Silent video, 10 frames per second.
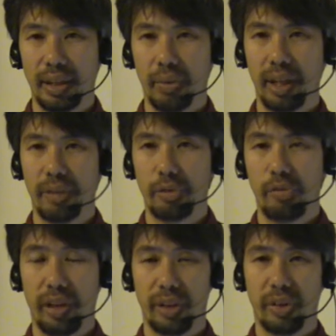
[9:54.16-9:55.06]
they will have a
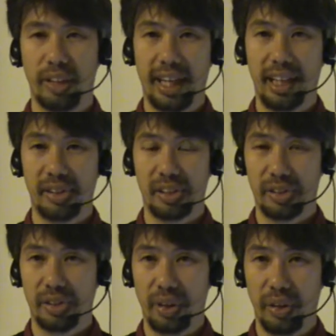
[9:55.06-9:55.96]
very good
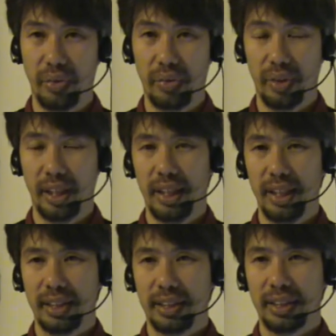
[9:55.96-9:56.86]
access to you.
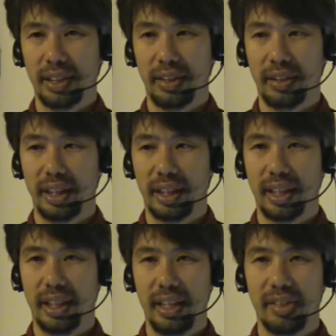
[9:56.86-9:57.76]
So they
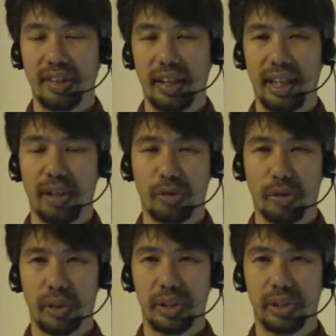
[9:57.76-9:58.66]
can easily
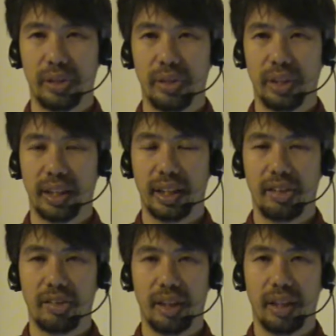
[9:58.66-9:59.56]
influence you, they can
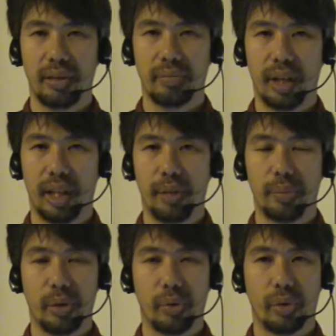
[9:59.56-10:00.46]
easily
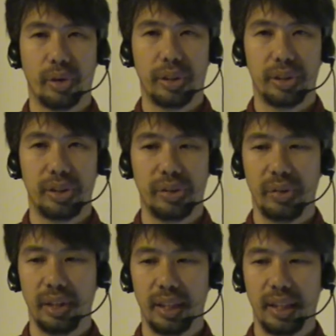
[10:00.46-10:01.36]
harm you or hurt
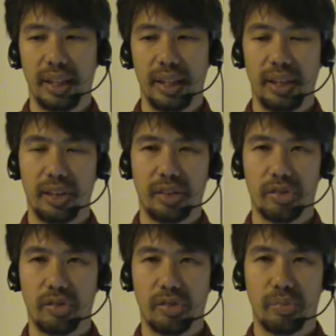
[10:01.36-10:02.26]
you, and
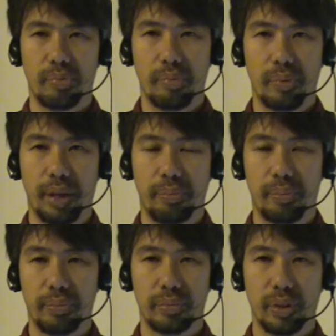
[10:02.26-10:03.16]
there's yeah,
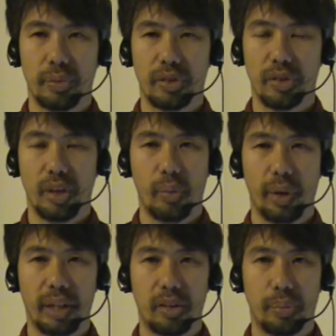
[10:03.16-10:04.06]
almost no way